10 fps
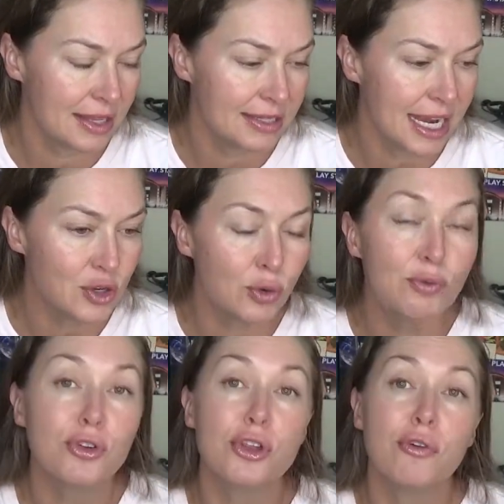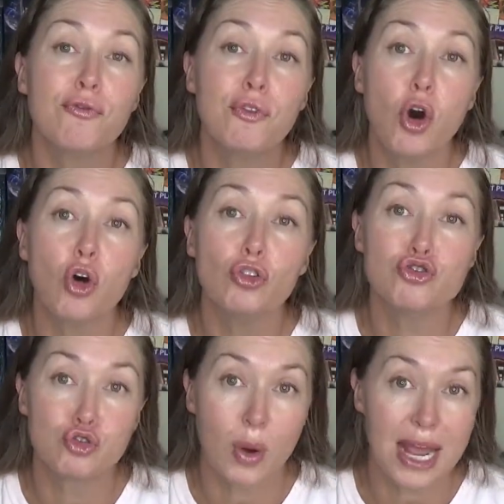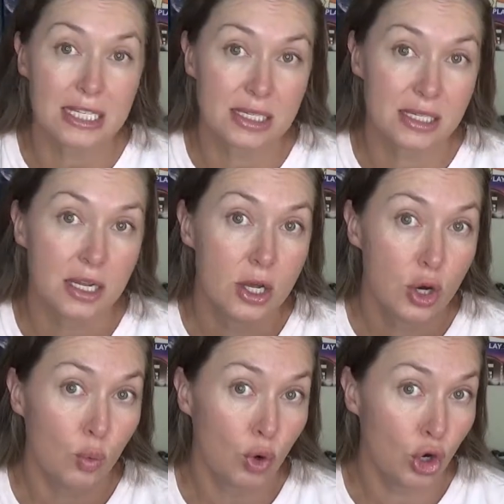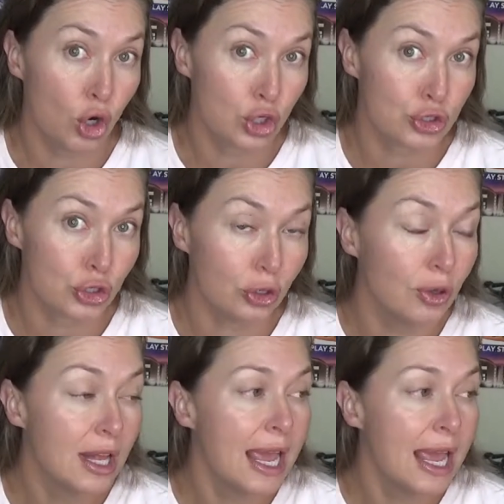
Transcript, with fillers: the stage room for their full dress rehearsal.